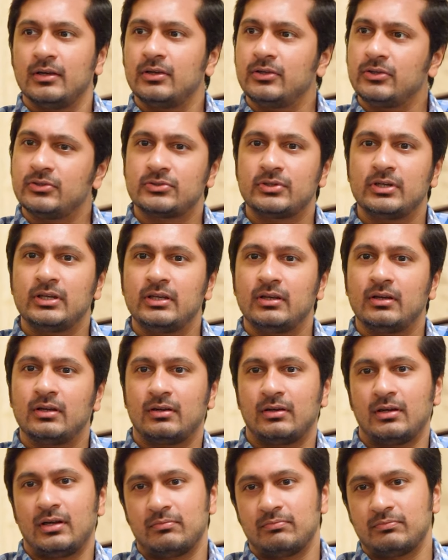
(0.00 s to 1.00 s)
Usually,
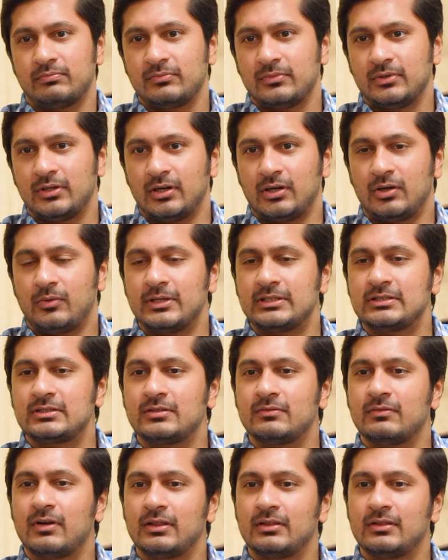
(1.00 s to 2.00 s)
request
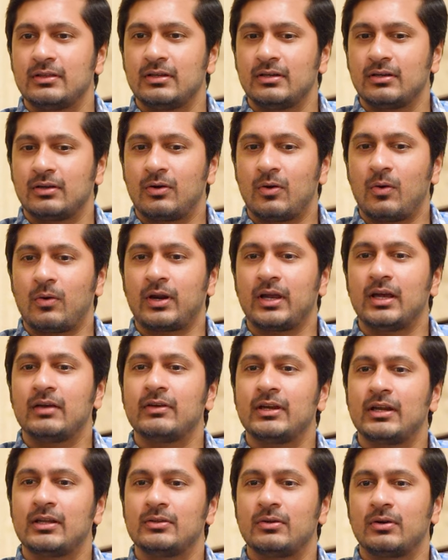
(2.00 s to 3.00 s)
for Achinda
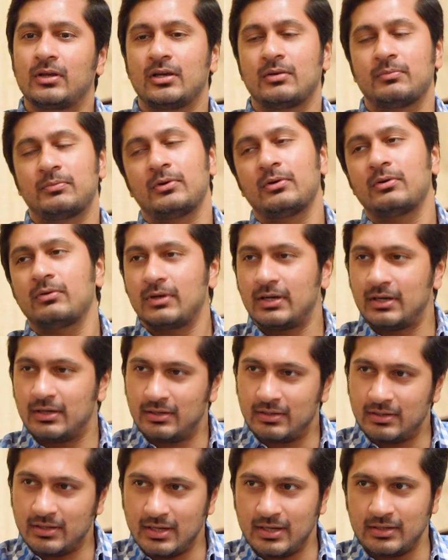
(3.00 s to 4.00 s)
Vaattu.
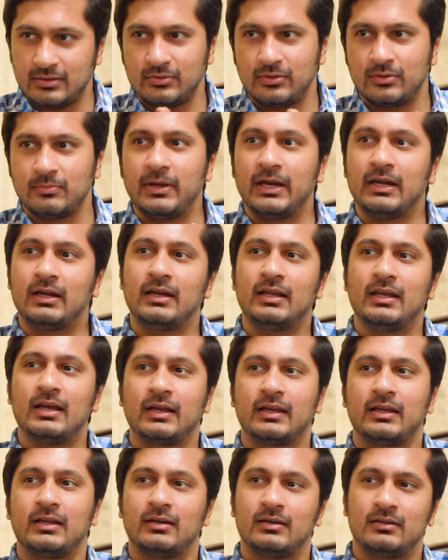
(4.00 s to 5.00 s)
That's a medley
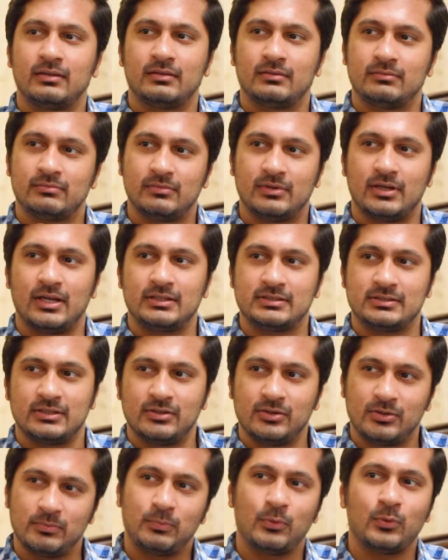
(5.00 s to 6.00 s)
and
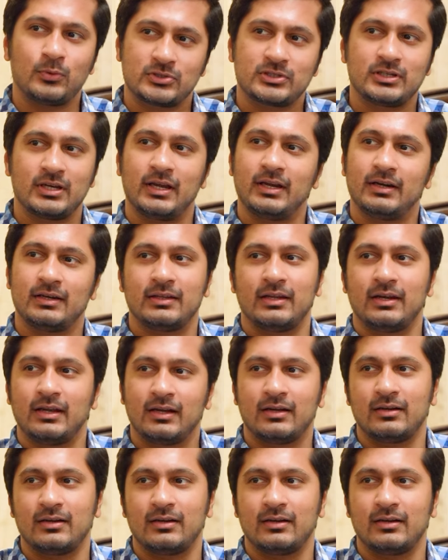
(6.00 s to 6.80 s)
a portion of then I